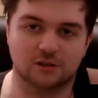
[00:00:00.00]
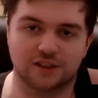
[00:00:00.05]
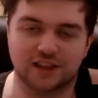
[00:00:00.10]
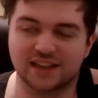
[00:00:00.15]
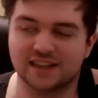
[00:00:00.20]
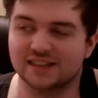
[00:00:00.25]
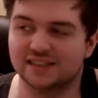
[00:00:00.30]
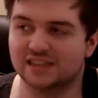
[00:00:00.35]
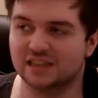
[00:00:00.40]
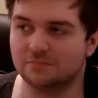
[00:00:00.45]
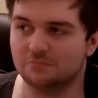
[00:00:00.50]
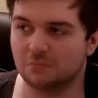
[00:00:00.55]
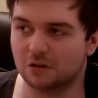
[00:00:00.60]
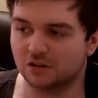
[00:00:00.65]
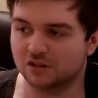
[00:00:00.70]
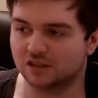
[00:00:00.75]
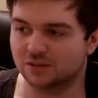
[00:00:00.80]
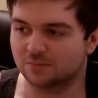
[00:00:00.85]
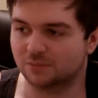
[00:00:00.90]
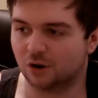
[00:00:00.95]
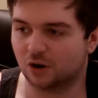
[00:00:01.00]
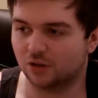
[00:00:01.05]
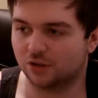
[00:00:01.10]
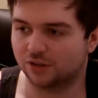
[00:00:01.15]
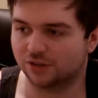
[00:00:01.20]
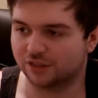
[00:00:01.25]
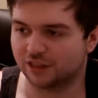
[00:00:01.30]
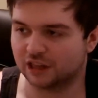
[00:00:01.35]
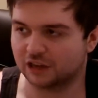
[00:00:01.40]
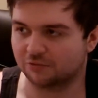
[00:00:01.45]
That is the most important
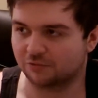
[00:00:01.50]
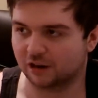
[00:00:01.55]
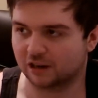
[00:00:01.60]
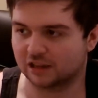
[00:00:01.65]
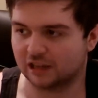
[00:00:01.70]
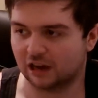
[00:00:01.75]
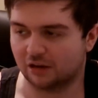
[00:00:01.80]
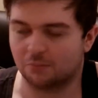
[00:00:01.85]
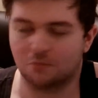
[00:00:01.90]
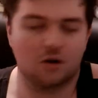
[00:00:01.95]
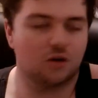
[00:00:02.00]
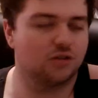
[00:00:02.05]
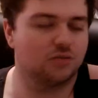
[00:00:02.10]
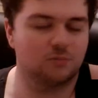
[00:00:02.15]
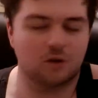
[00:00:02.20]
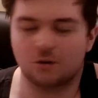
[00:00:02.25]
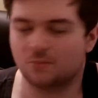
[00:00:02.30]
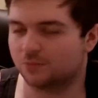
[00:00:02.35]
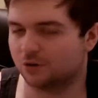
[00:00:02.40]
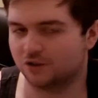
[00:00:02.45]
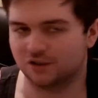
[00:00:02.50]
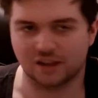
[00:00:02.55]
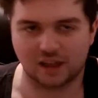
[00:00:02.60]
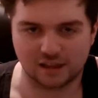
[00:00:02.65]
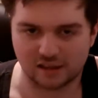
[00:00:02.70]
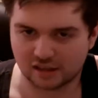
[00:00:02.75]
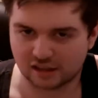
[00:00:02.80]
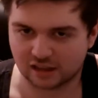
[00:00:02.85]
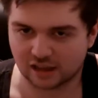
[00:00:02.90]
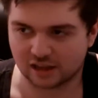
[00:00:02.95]
thing right now, more important than
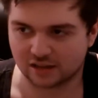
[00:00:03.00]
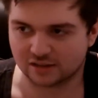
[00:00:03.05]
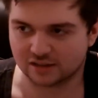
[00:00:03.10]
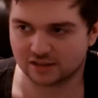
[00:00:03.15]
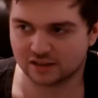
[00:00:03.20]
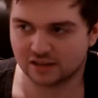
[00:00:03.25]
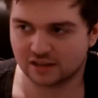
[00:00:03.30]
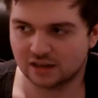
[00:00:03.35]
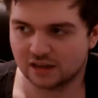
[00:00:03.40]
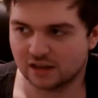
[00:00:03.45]
anything else.